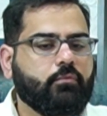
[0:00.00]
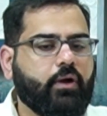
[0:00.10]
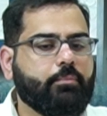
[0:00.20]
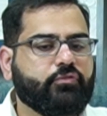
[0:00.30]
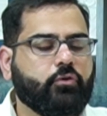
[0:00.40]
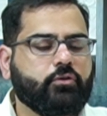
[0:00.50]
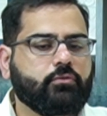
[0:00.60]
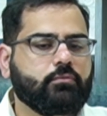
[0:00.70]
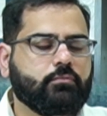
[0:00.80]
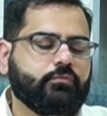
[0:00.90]
right before
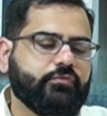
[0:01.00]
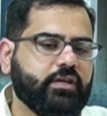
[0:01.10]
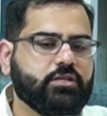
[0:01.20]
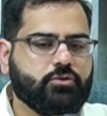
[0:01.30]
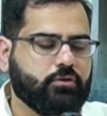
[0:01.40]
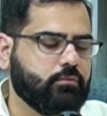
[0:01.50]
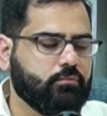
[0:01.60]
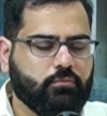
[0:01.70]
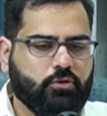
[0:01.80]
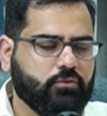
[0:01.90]
you finish, or
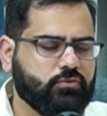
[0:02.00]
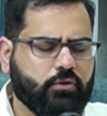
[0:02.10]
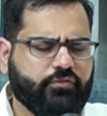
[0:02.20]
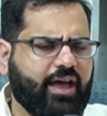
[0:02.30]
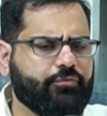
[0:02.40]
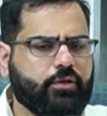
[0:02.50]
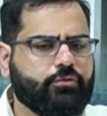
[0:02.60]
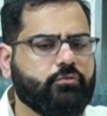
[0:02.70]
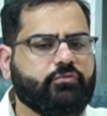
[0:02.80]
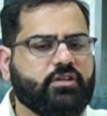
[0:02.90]
sort of halfway
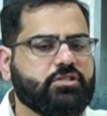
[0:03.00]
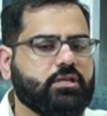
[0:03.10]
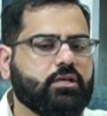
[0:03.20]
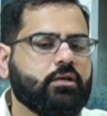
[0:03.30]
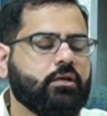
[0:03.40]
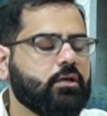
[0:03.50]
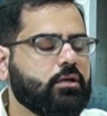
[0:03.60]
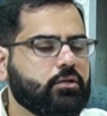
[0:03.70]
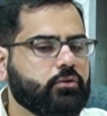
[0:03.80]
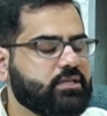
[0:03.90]
through finishing,
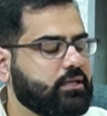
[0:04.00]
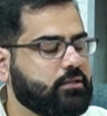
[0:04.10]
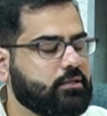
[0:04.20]
you'll take